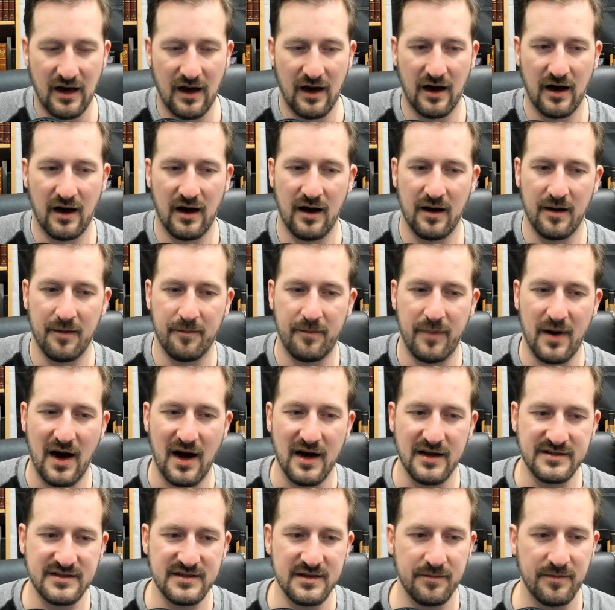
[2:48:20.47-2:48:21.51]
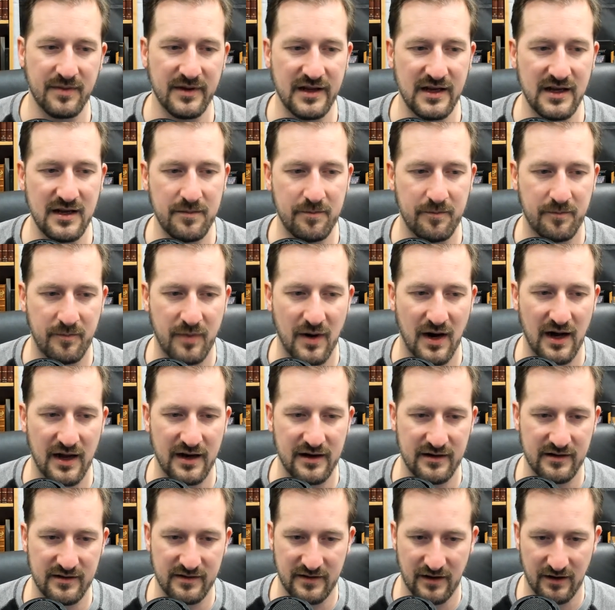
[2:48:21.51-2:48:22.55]
Possibly,
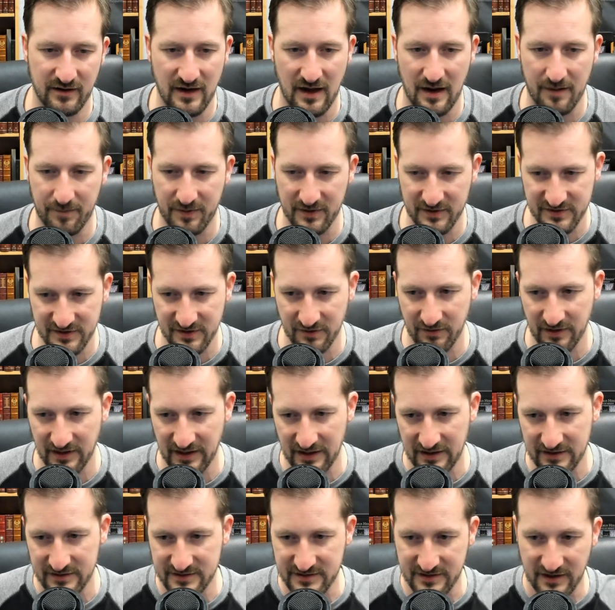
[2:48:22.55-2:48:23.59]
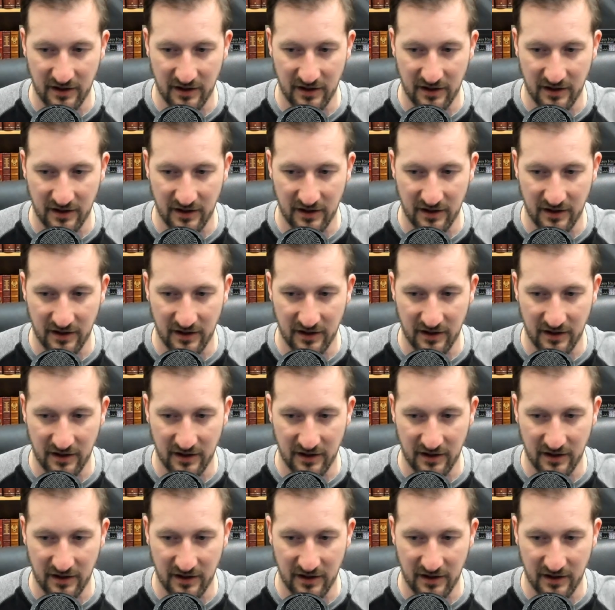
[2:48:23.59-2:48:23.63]
but they're not pursuing it,